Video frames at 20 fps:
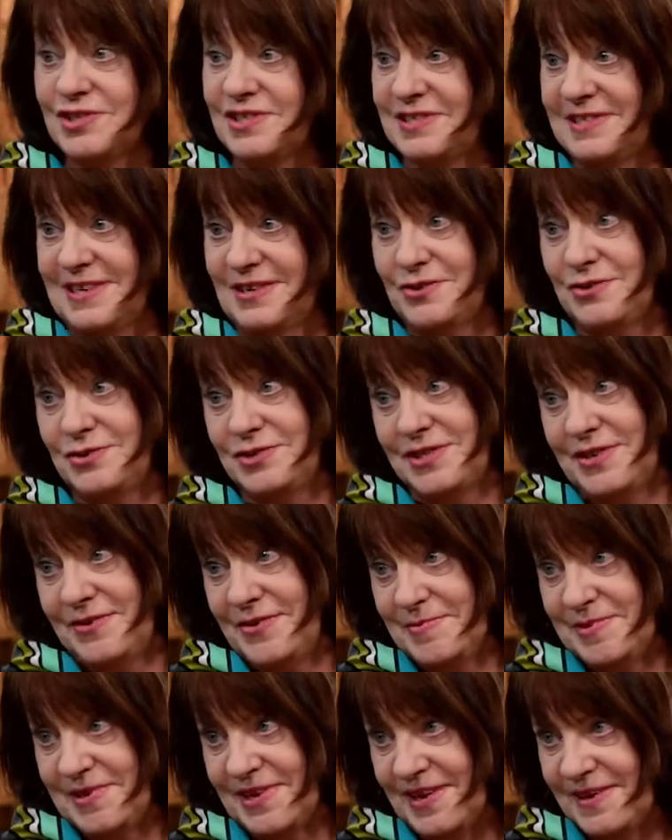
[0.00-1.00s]
to stand on
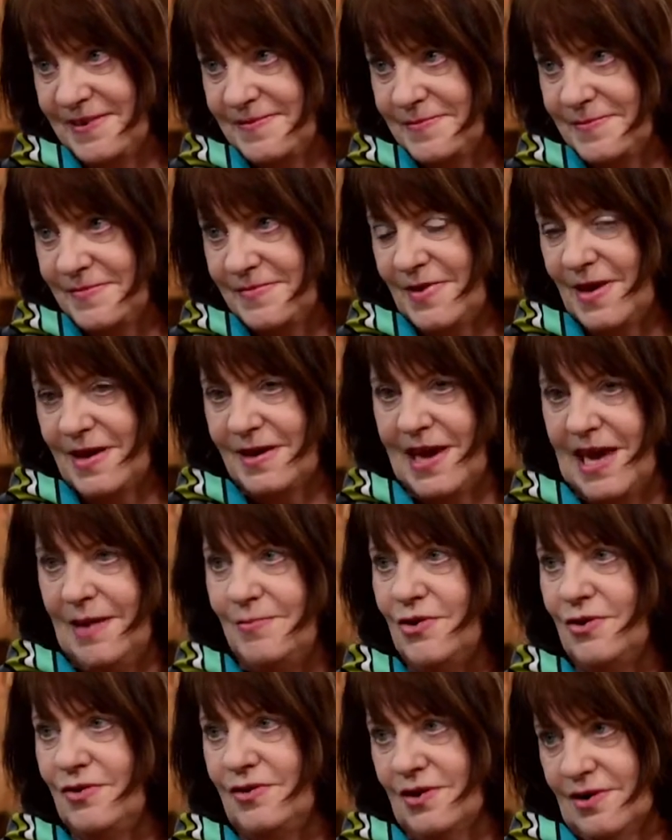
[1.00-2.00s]
ceremony. They
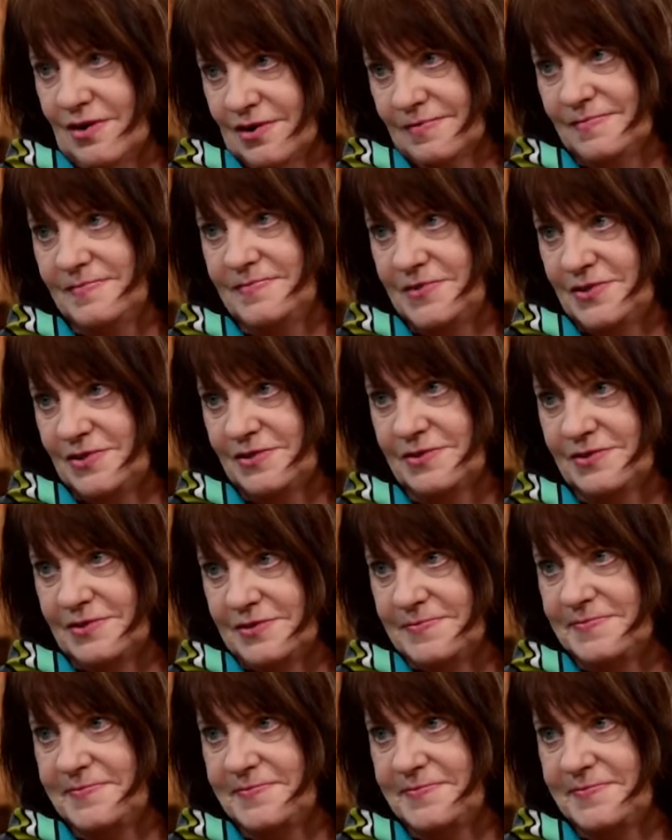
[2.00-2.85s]
keep you young, children.